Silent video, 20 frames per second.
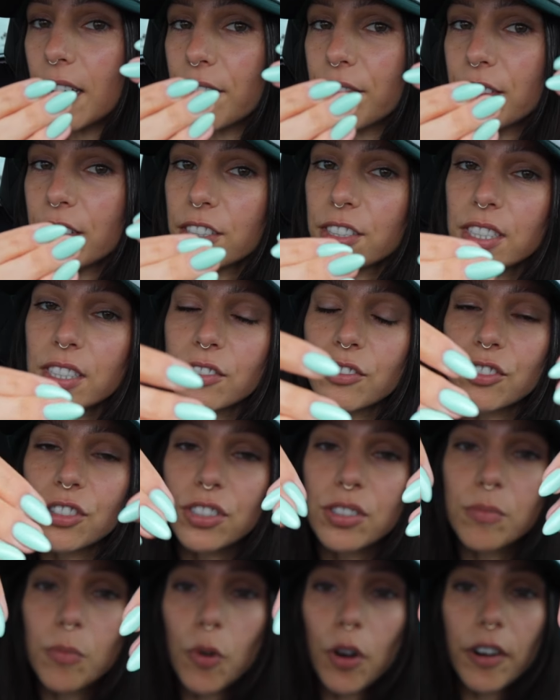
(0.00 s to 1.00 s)
if this is
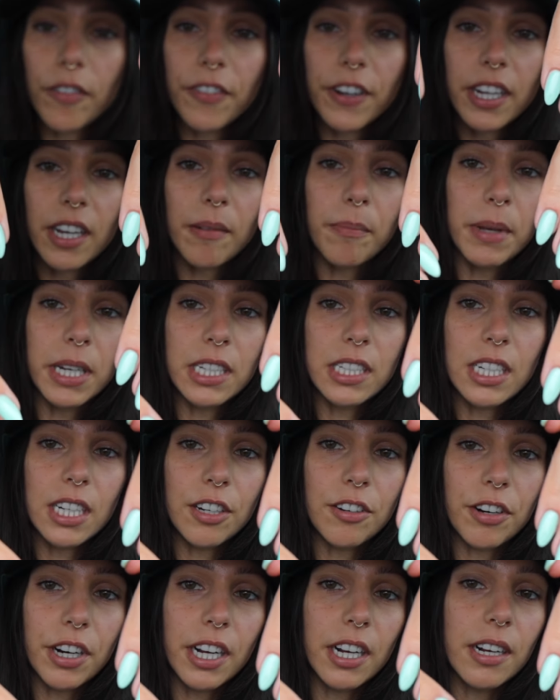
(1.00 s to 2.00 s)
just more of like a minty
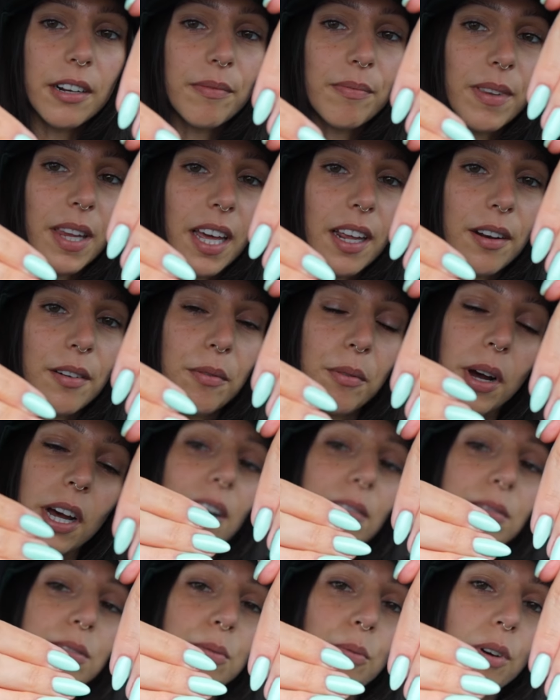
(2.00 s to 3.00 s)
green than what
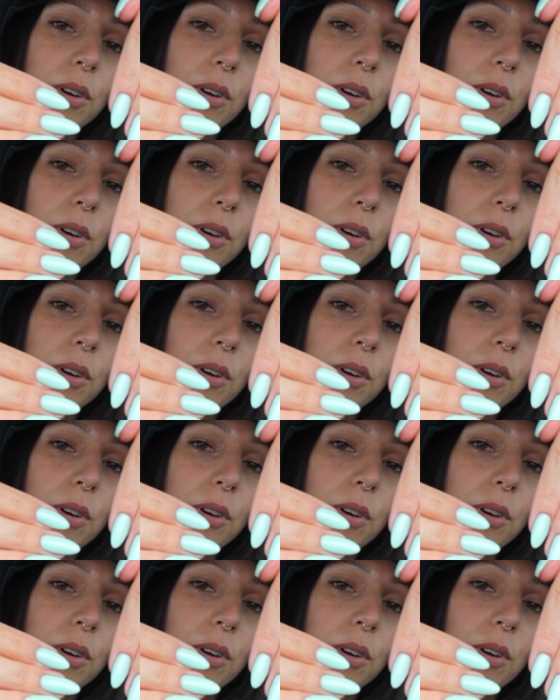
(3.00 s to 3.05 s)
I was